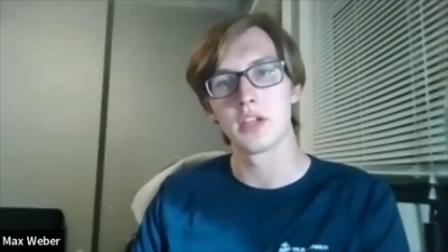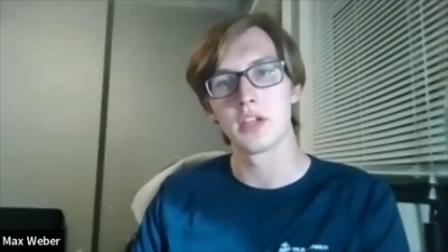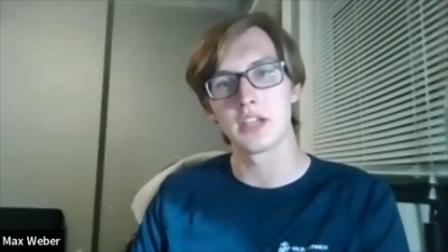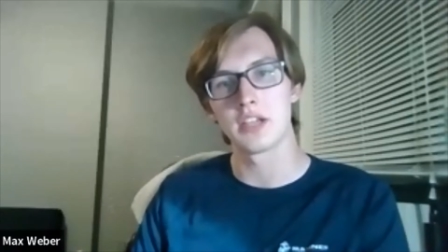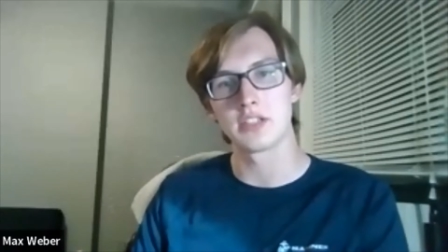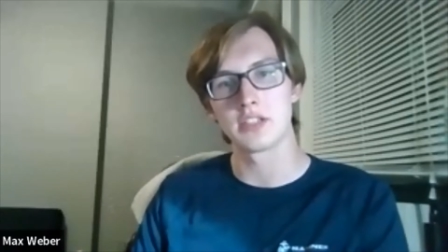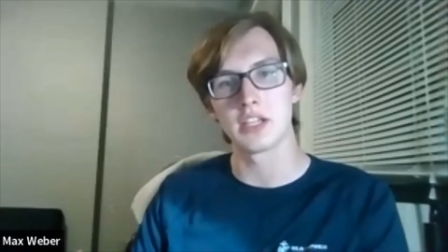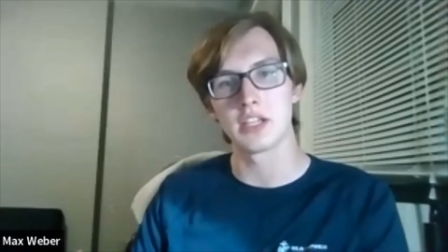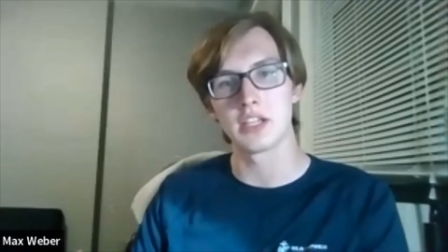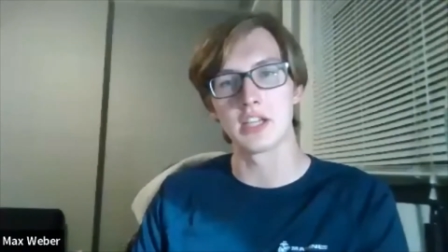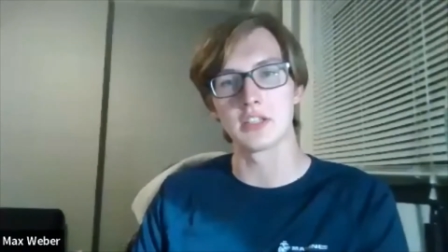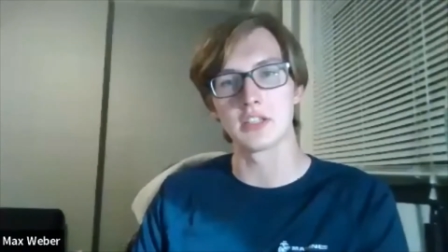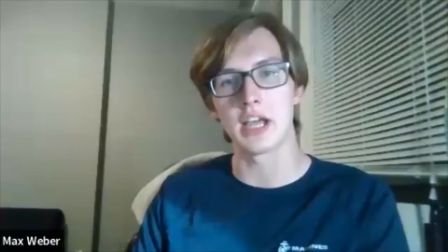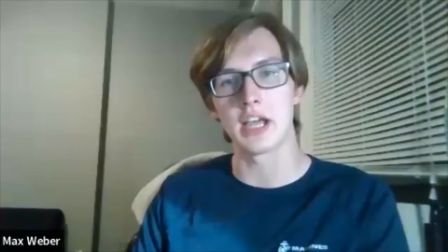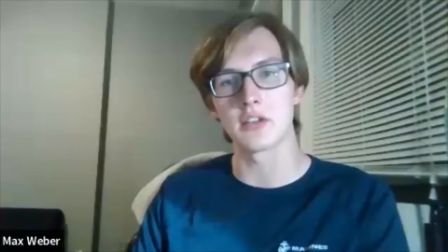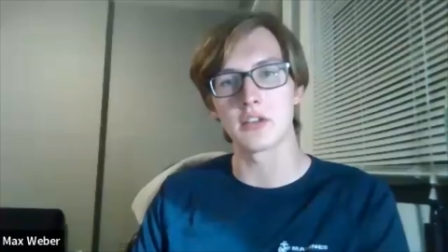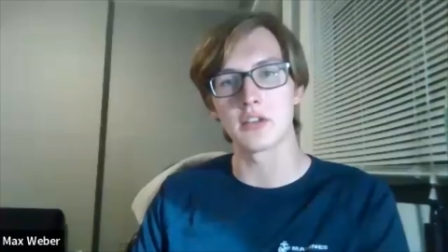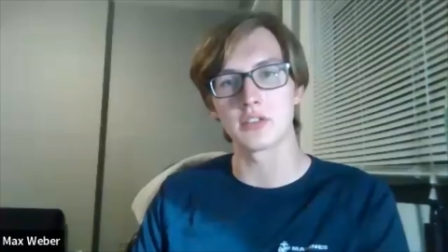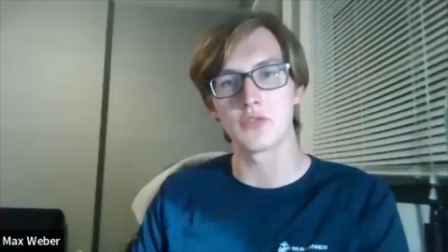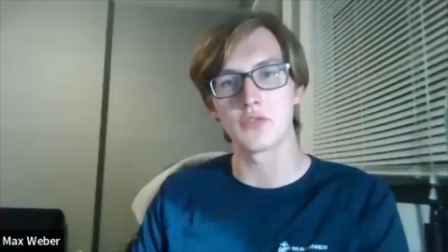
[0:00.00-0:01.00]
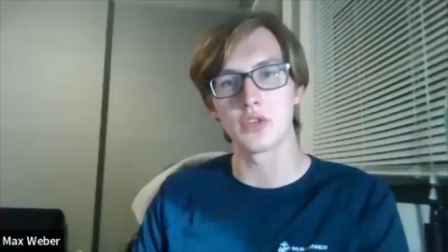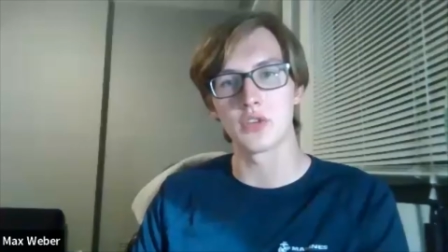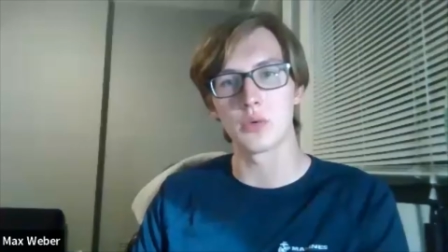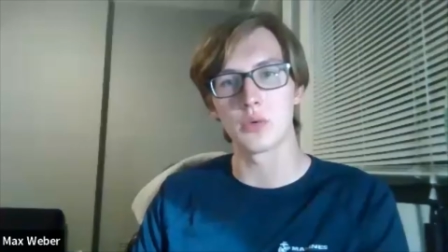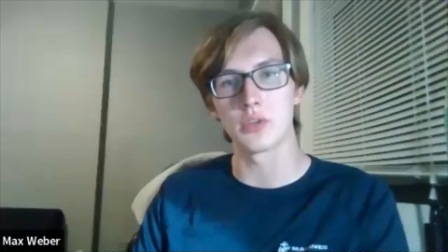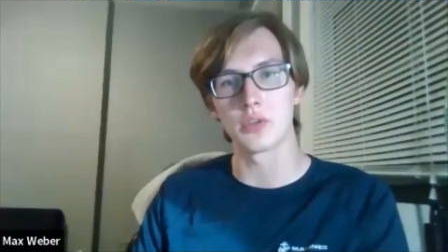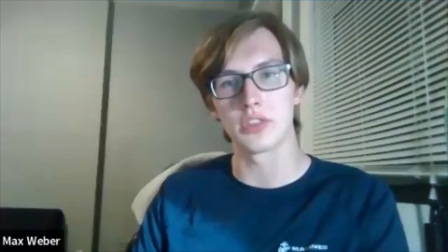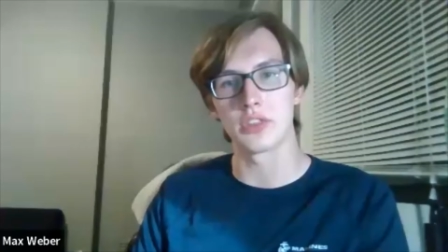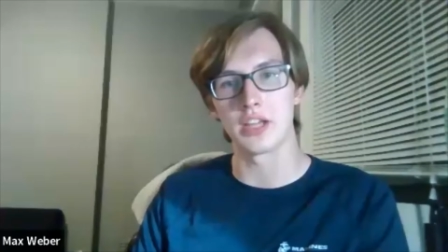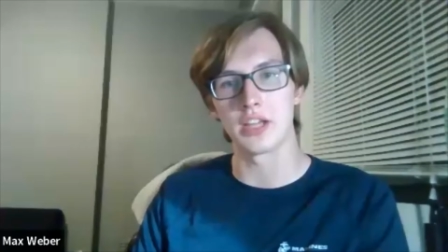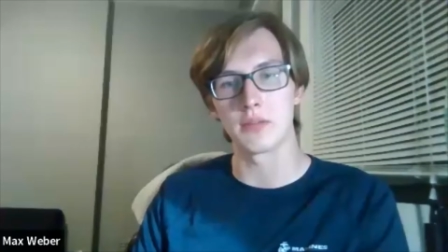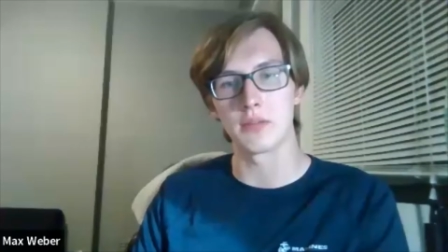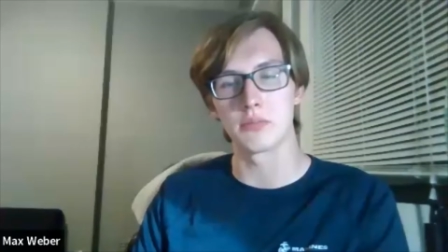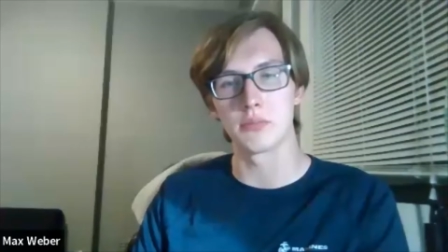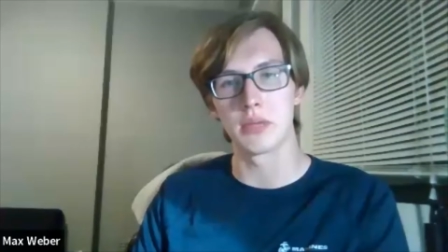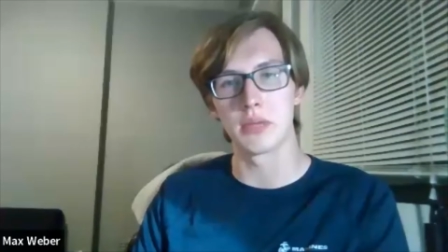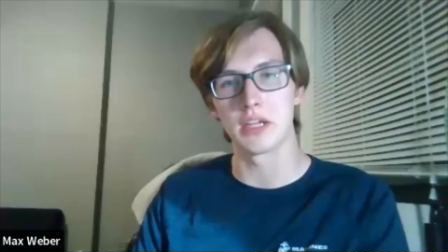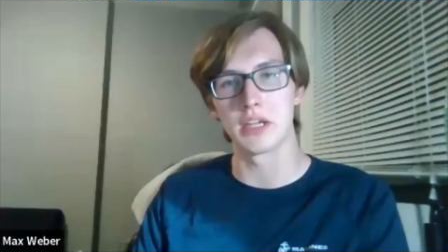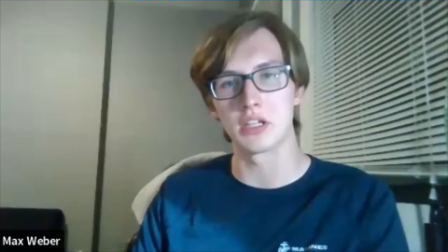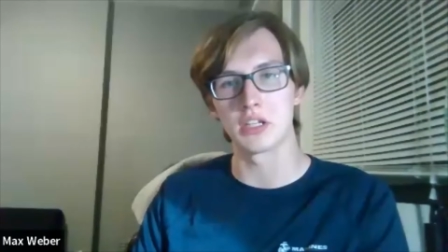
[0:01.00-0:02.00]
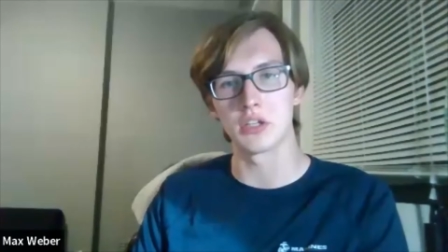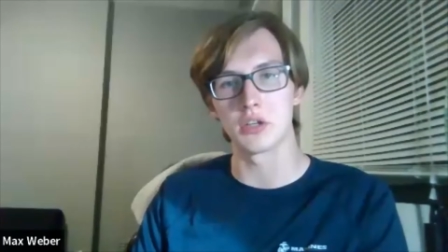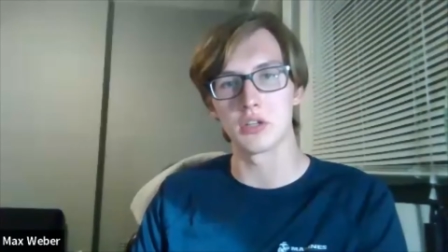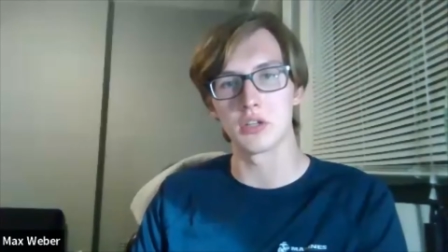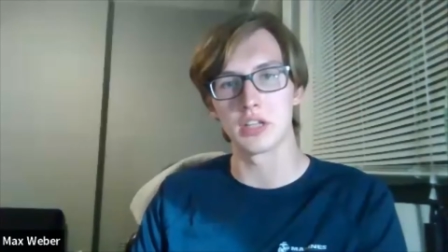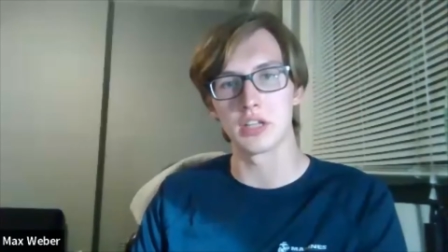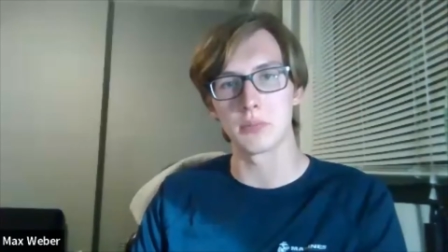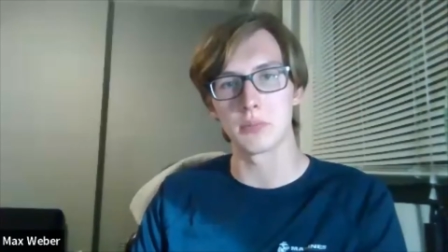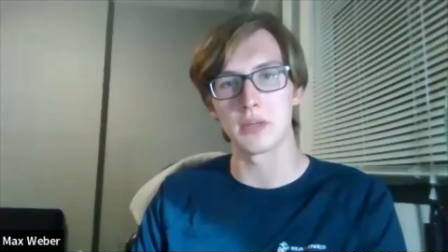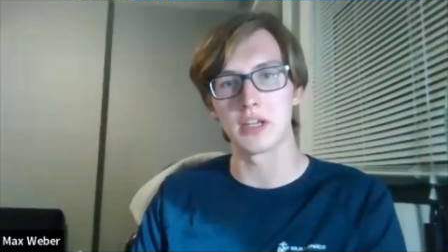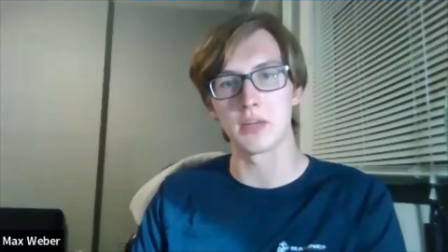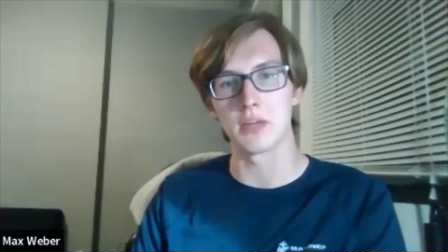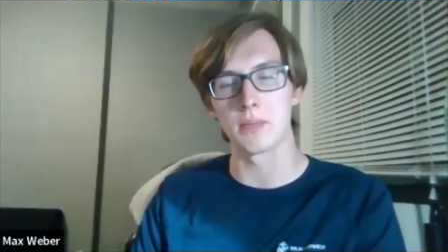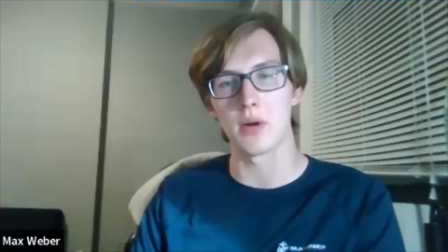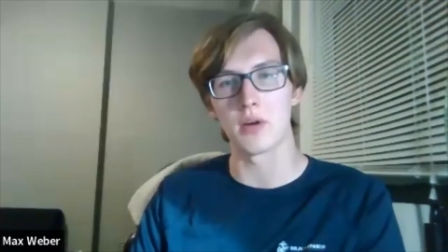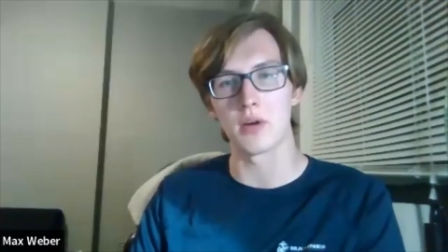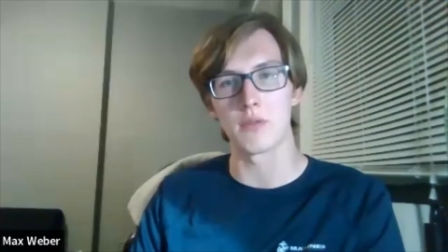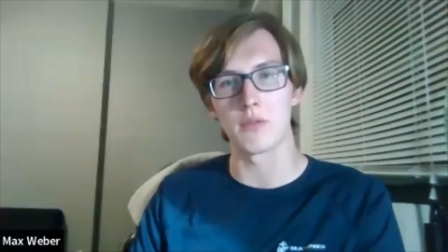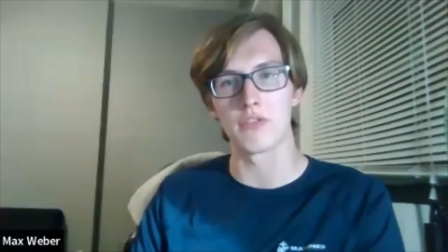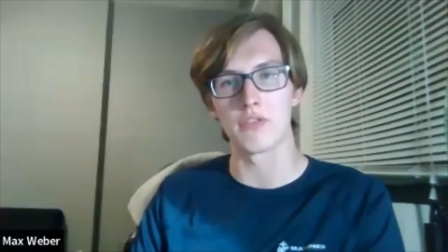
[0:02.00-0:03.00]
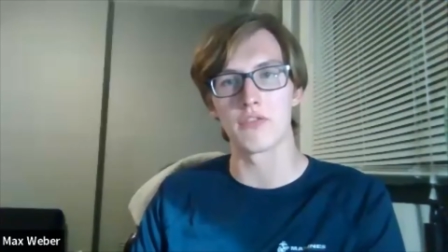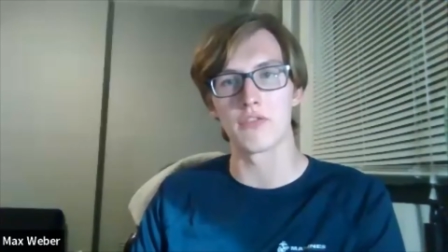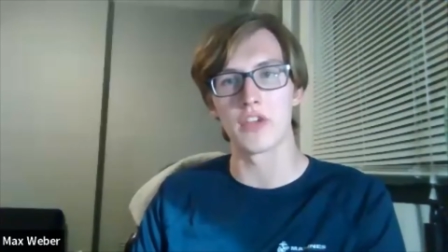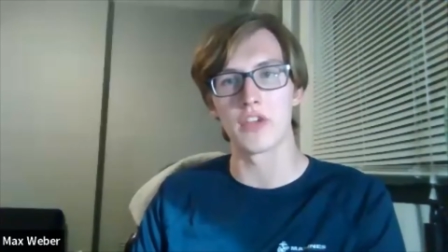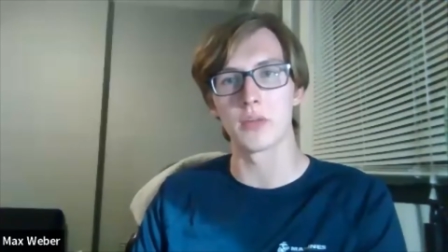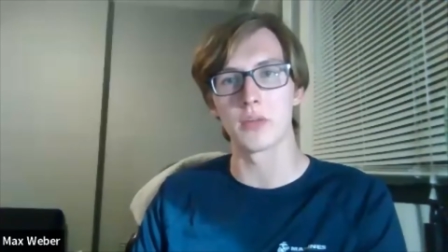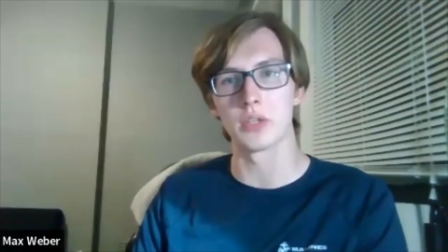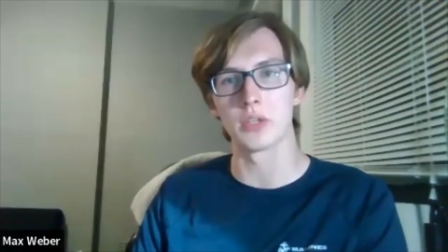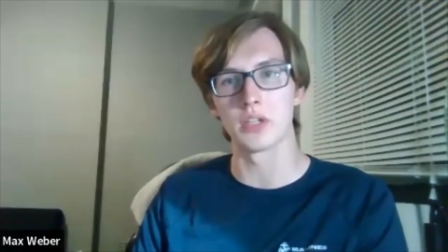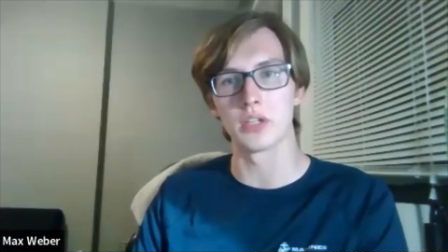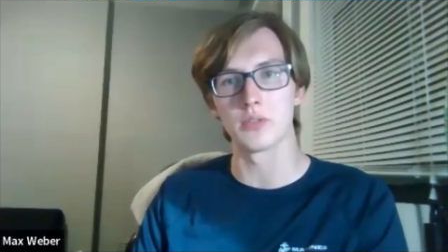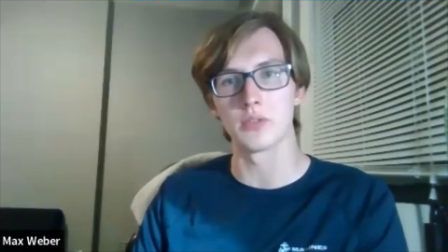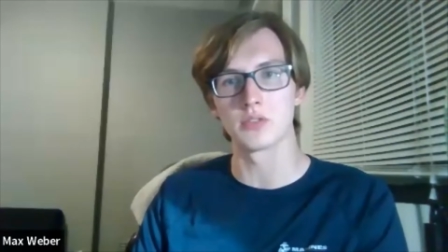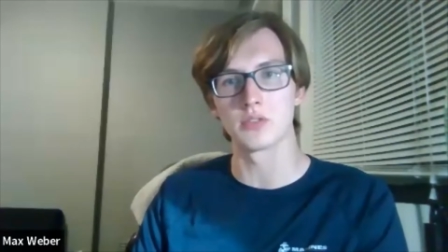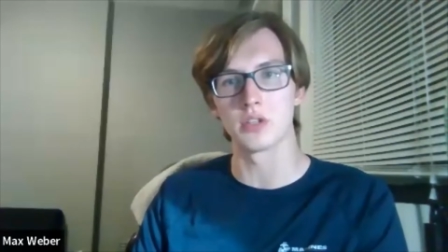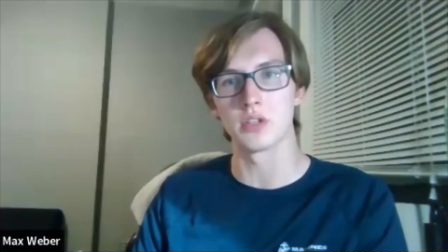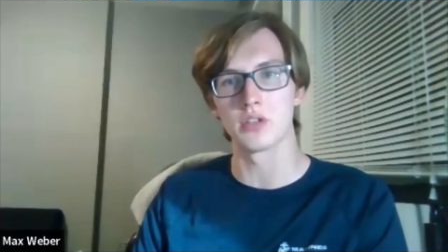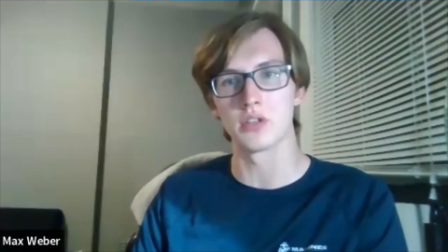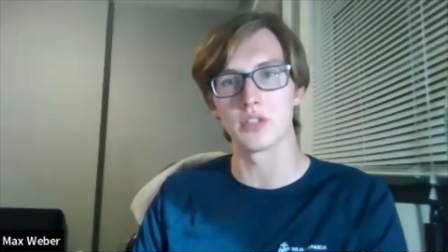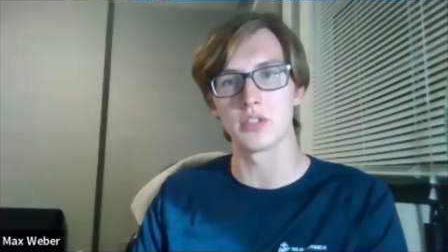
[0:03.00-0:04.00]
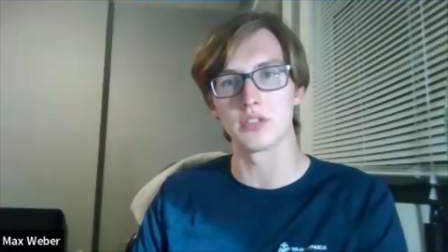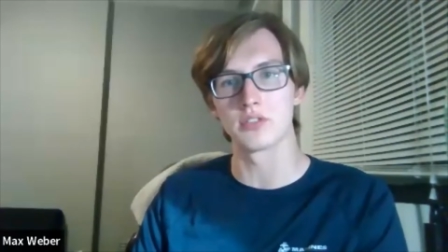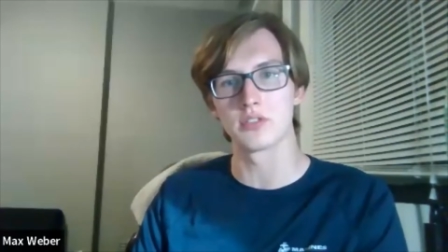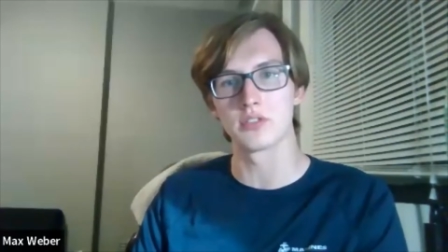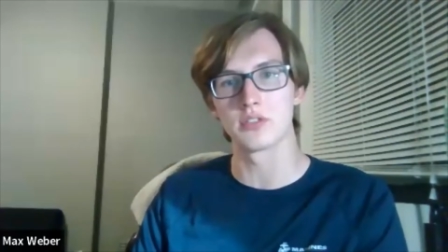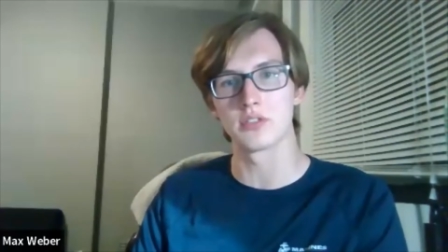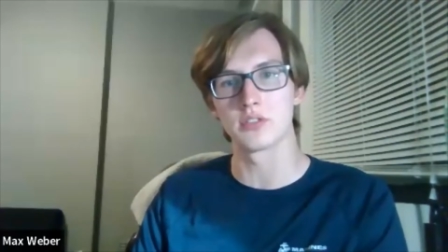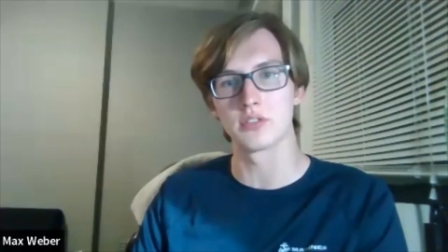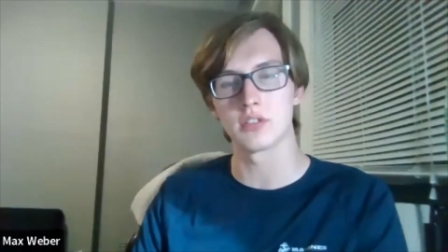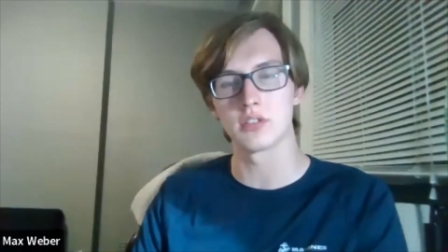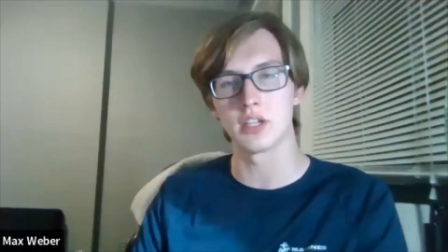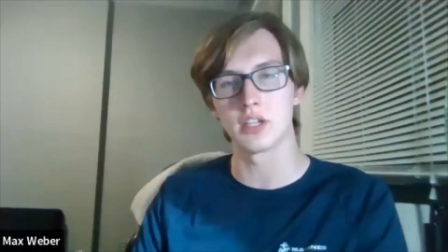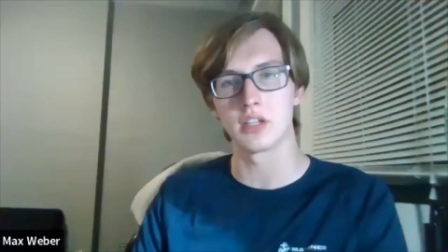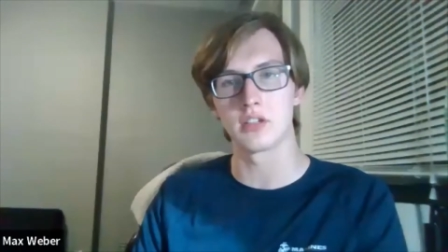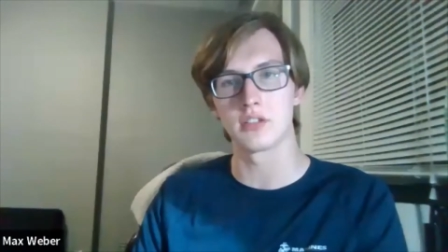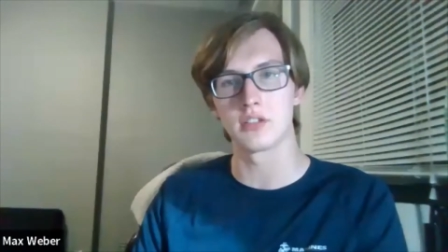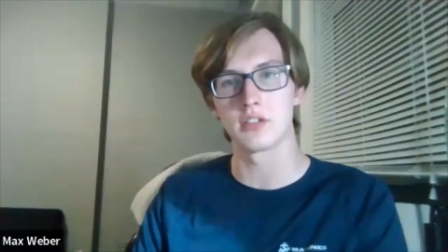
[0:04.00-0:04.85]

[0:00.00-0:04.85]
Is it how does it feel with like making your like being a part of a family of service? Like,